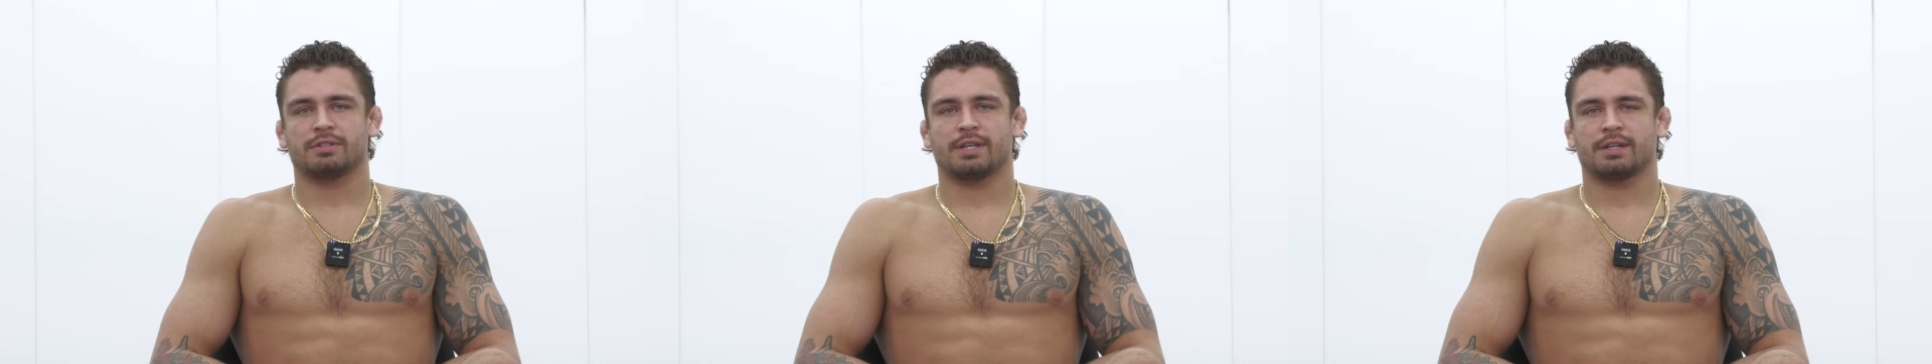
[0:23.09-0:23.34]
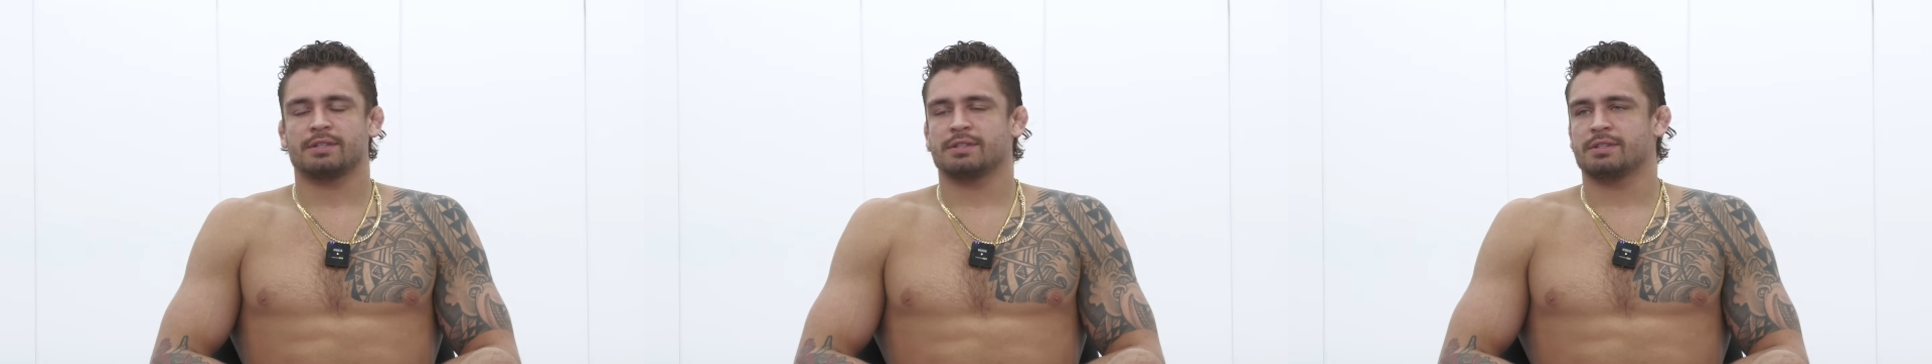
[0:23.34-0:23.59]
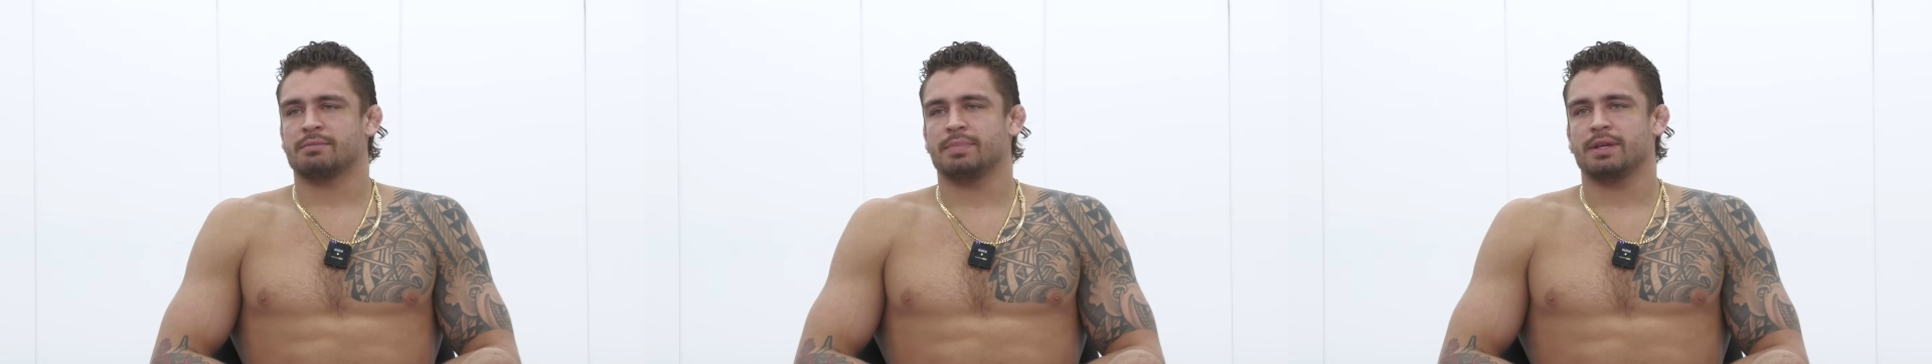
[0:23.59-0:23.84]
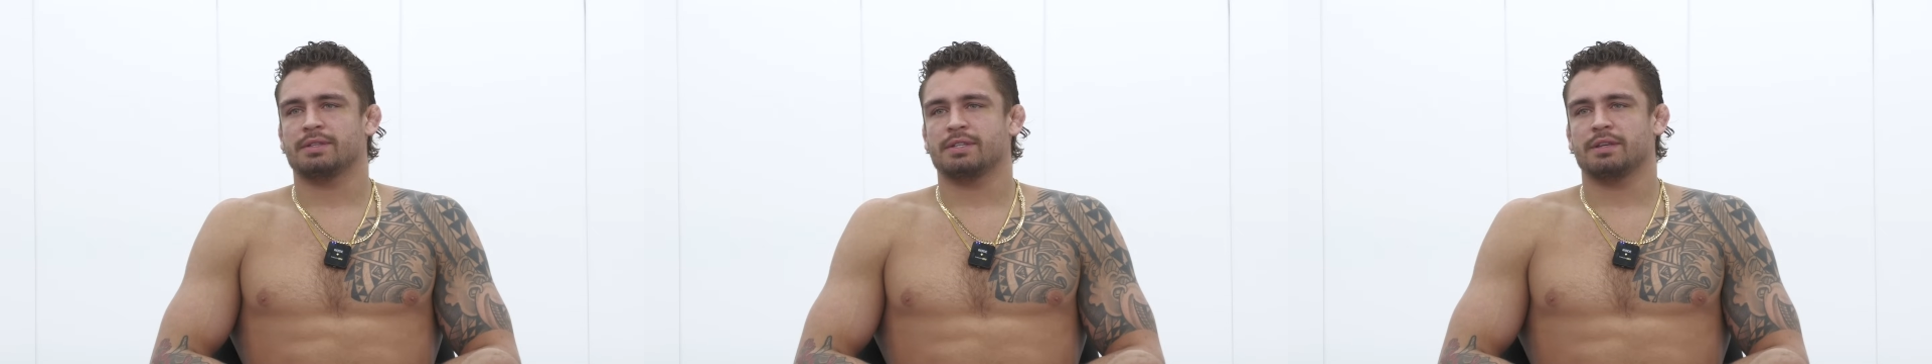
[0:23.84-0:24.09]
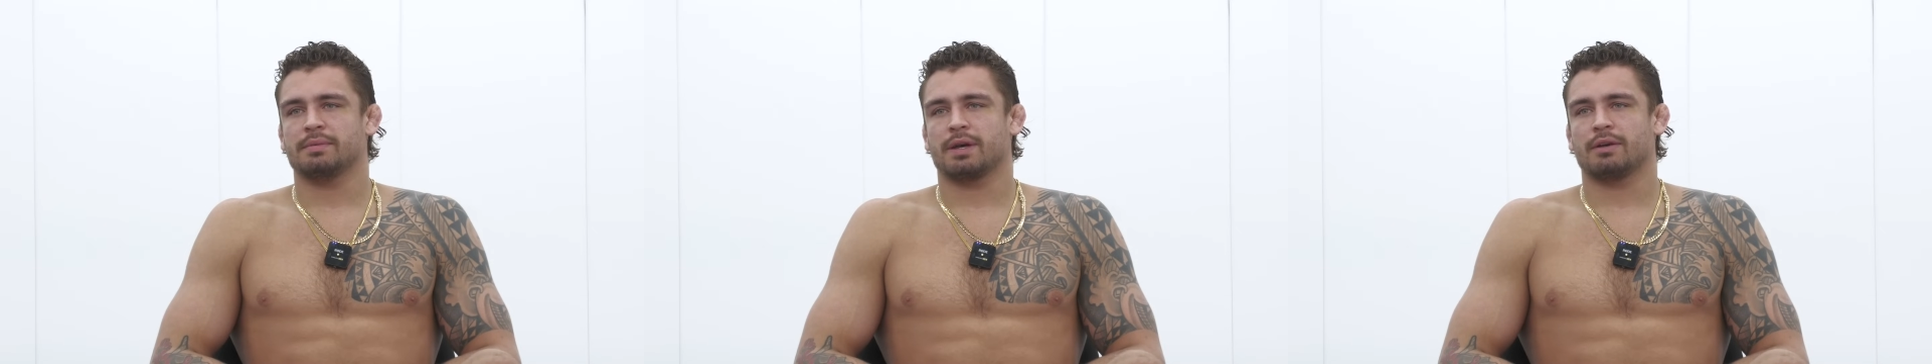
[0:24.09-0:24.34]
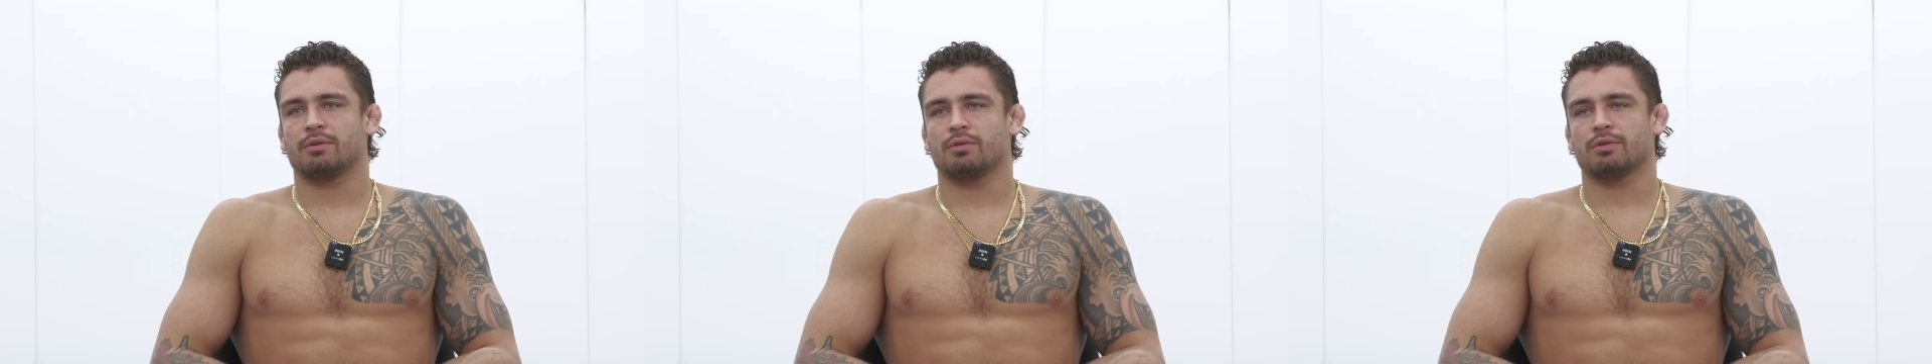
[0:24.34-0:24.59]
Texas in B Team
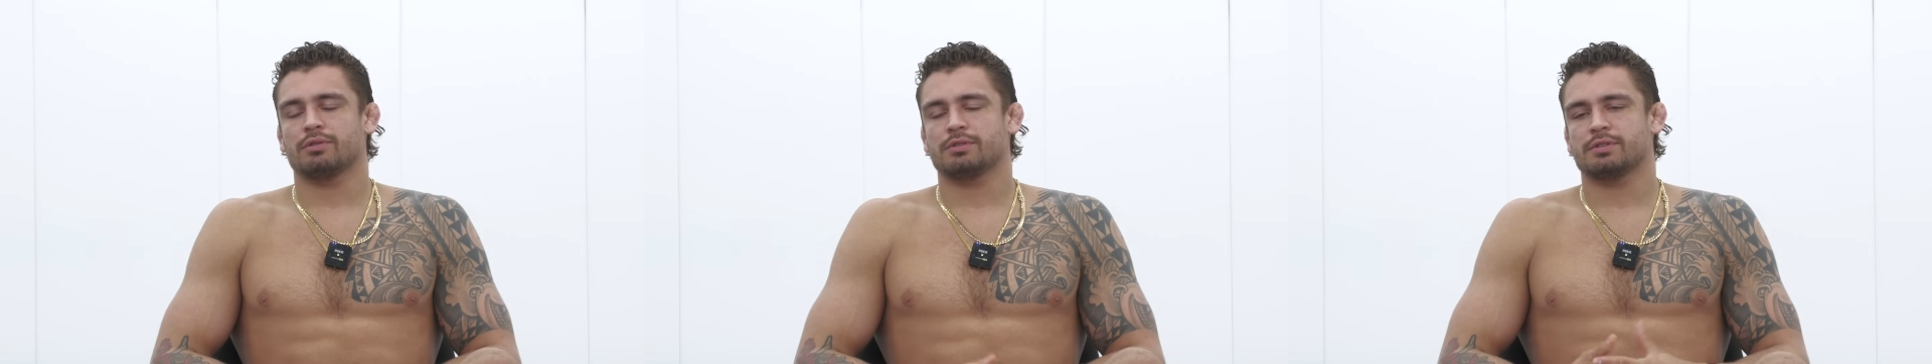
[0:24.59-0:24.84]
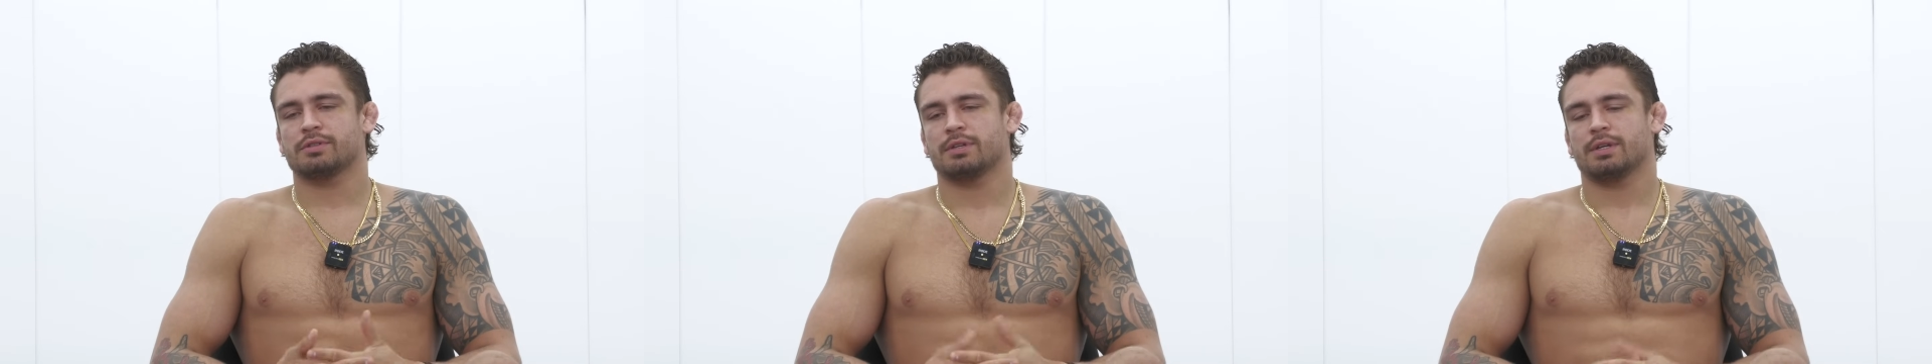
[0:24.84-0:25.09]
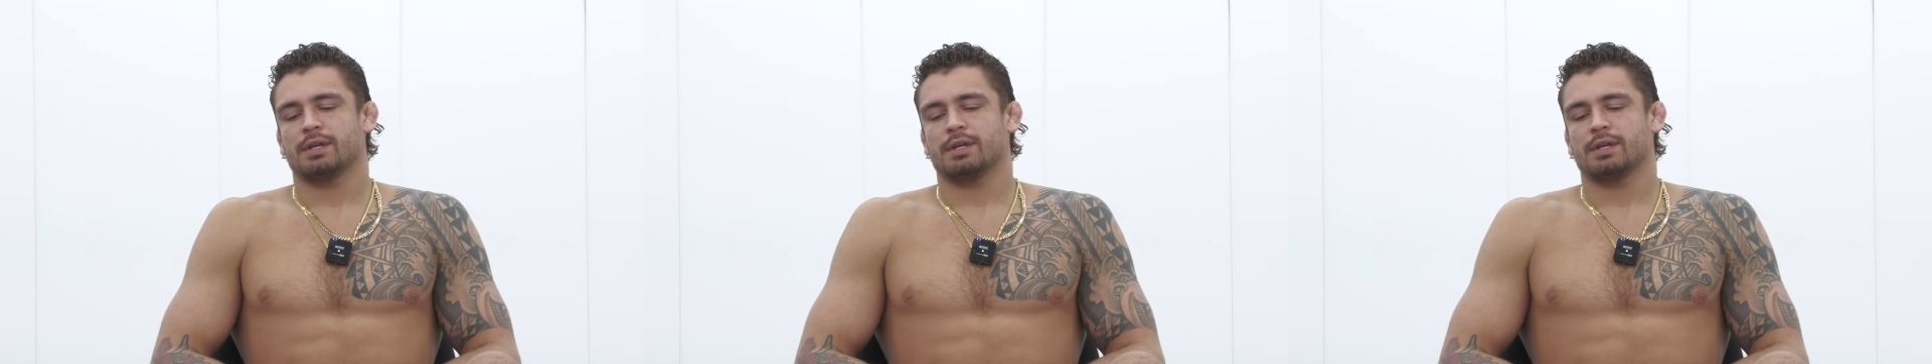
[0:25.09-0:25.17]
headquarters.